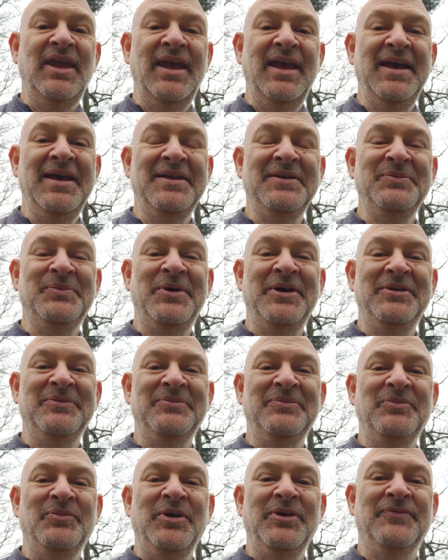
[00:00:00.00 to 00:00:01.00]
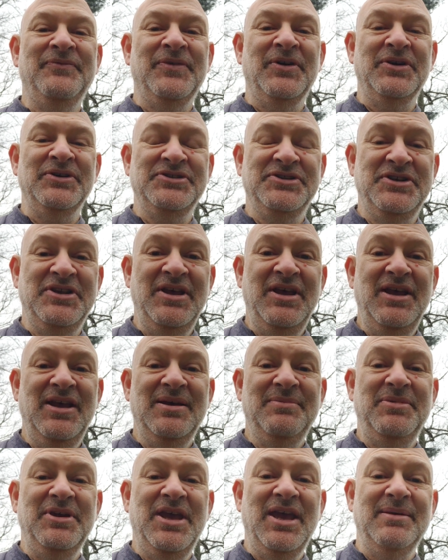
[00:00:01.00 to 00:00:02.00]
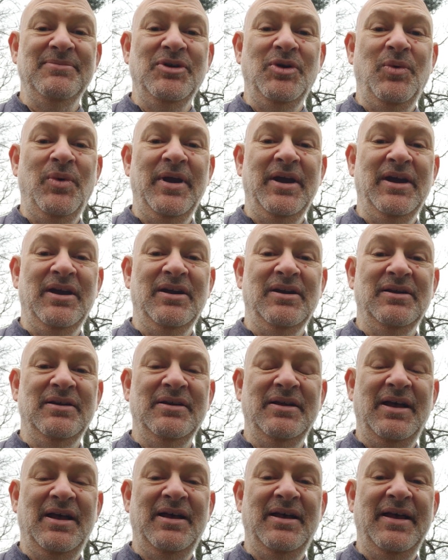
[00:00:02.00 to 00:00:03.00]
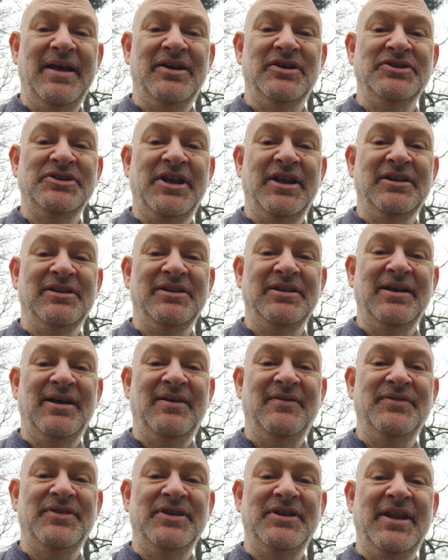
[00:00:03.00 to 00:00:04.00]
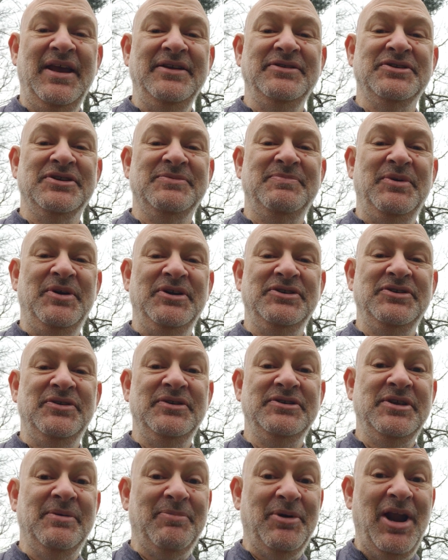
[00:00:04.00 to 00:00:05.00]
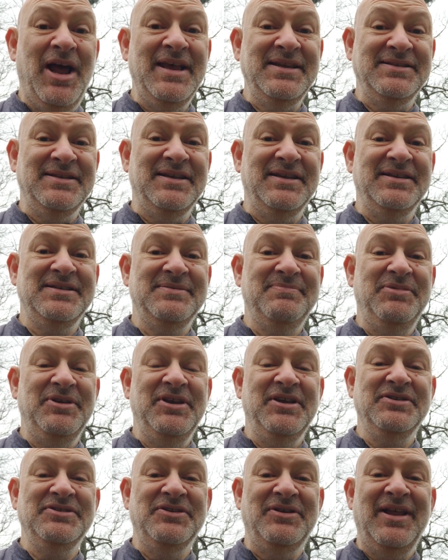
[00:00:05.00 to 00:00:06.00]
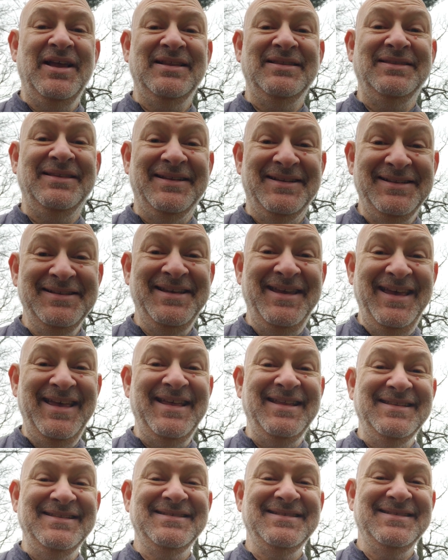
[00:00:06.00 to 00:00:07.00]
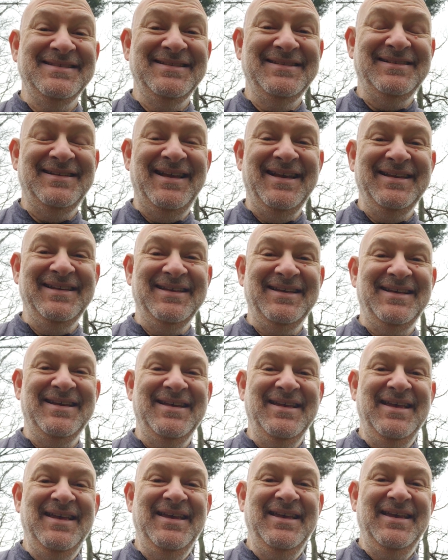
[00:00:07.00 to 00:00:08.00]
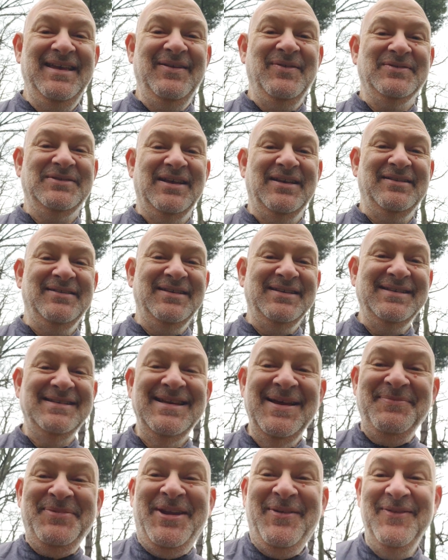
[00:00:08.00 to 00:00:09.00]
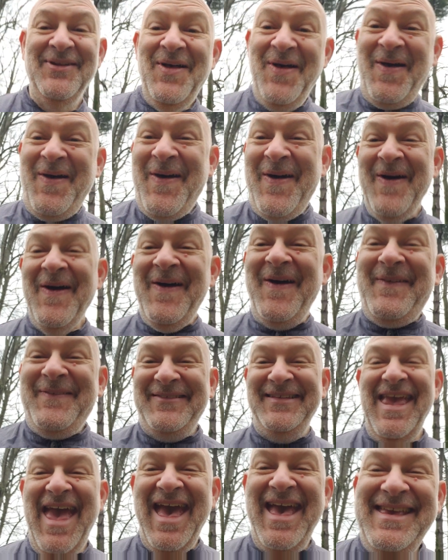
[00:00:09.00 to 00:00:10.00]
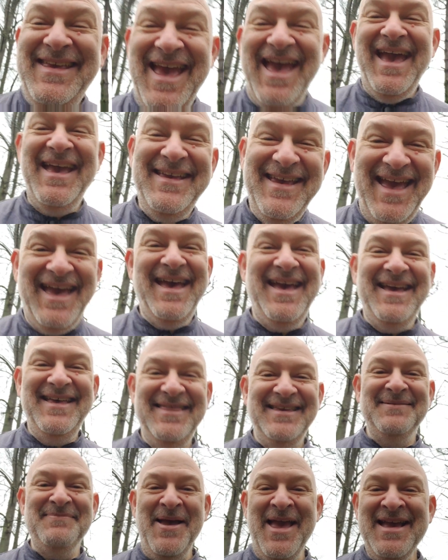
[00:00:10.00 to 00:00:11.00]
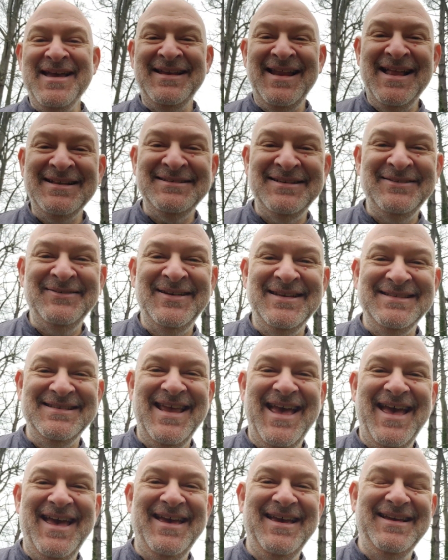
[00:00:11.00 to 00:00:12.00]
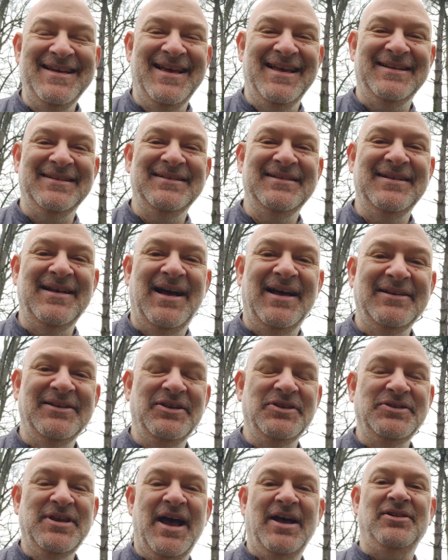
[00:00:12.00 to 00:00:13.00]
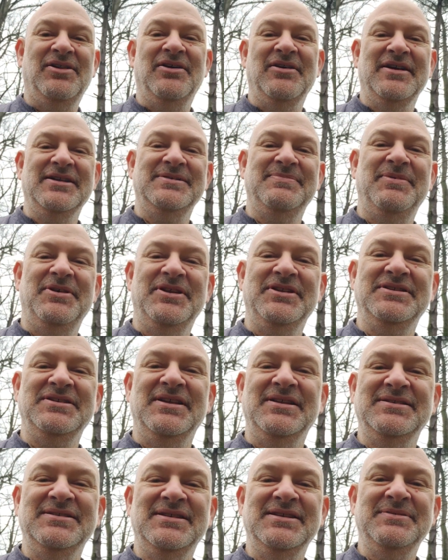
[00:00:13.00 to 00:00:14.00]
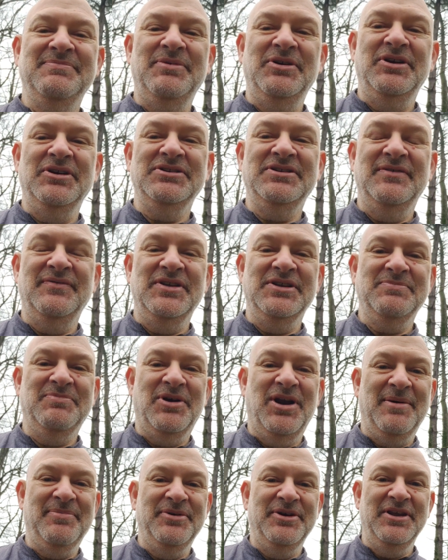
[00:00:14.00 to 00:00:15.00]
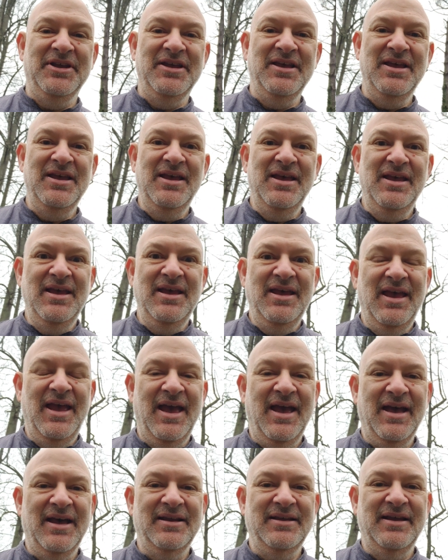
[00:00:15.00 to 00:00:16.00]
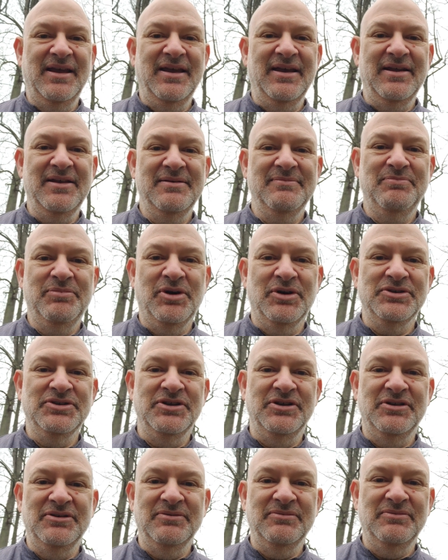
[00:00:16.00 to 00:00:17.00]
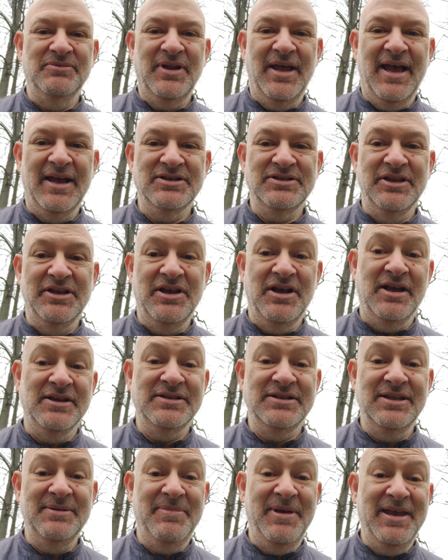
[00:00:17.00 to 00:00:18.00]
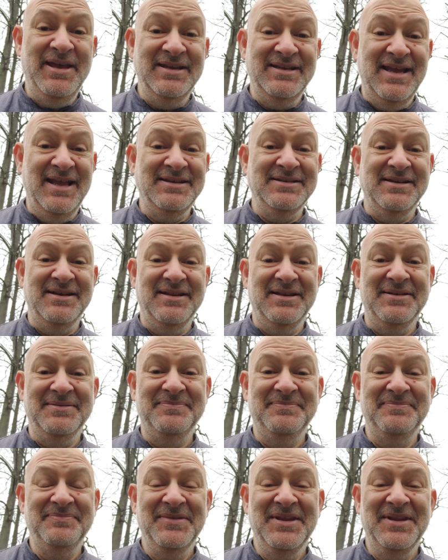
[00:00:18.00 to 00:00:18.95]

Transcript: And when we first became aware uh, energetically of the nature here, it surprised us because they're like little kids. They're like, uh, it was like, jumping up, oh, yay, yay, yay, they're paying attention to us, yay. And God knows how long it's been since the spirits of this property had a person actually consciously paying attention to them.